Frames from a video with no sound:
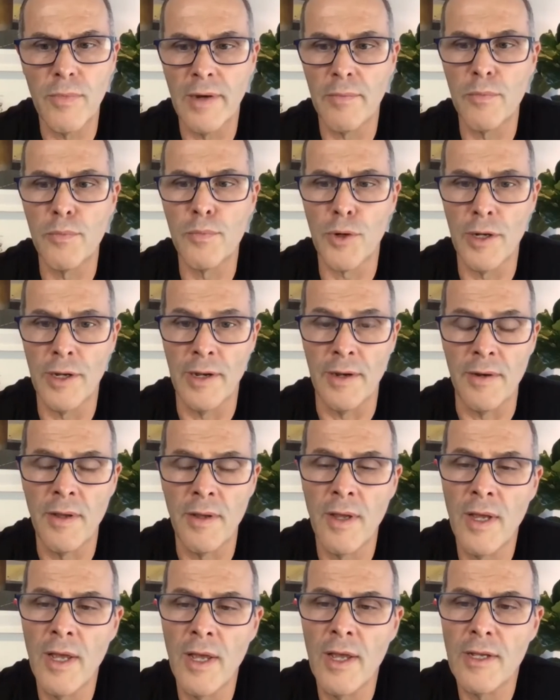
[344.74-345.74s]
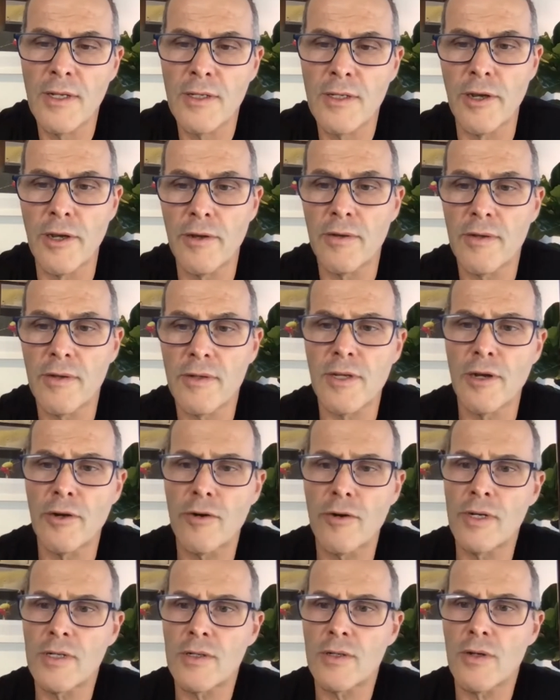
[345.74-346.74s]
brilliant. So
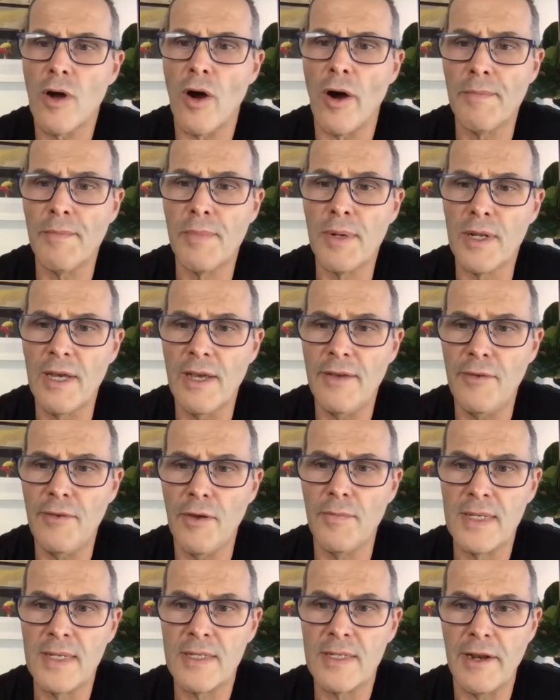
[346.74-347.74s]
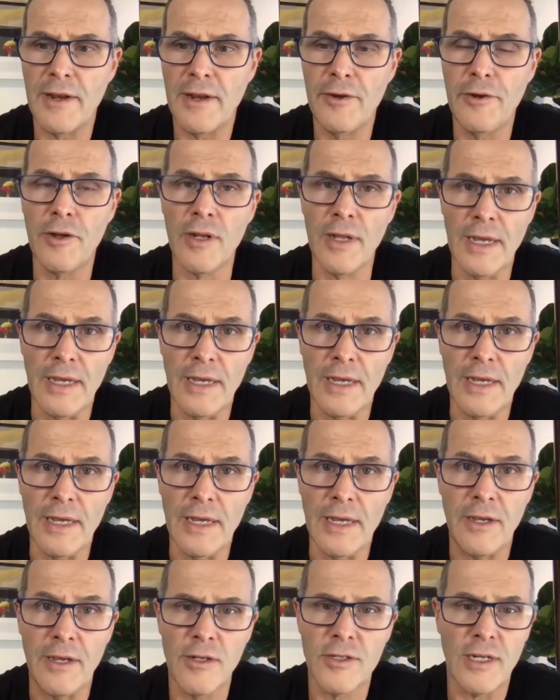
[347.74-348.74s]
Chris, I believe you've been sent a new link. Can you
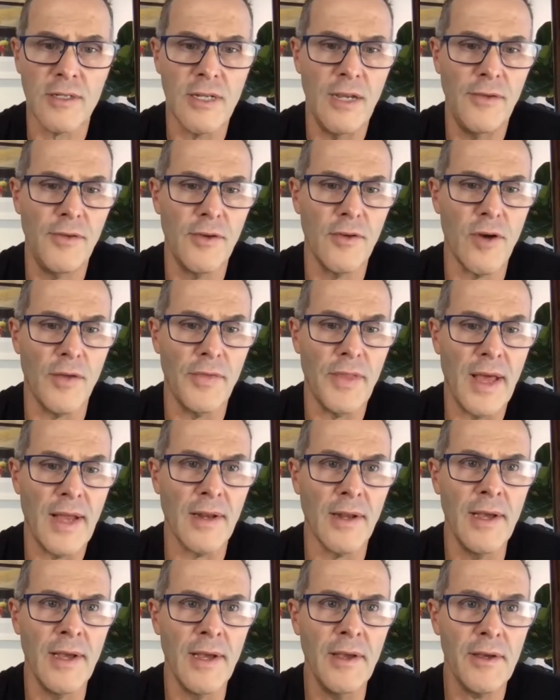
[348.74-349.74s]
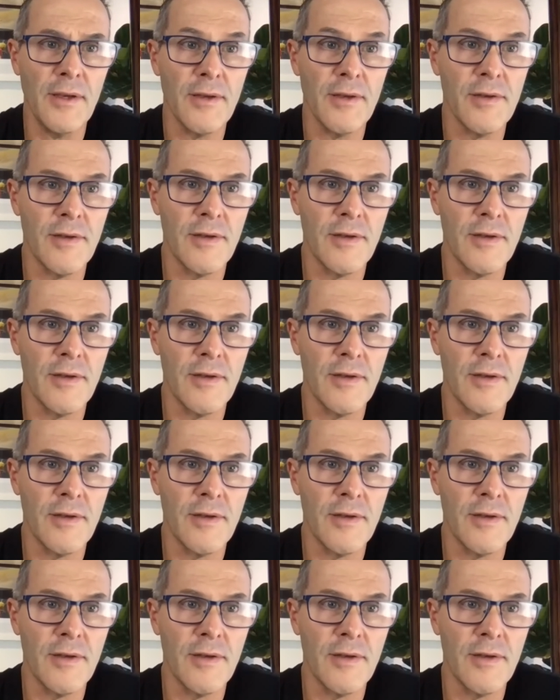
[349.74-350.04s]
just check to see if you've got that link?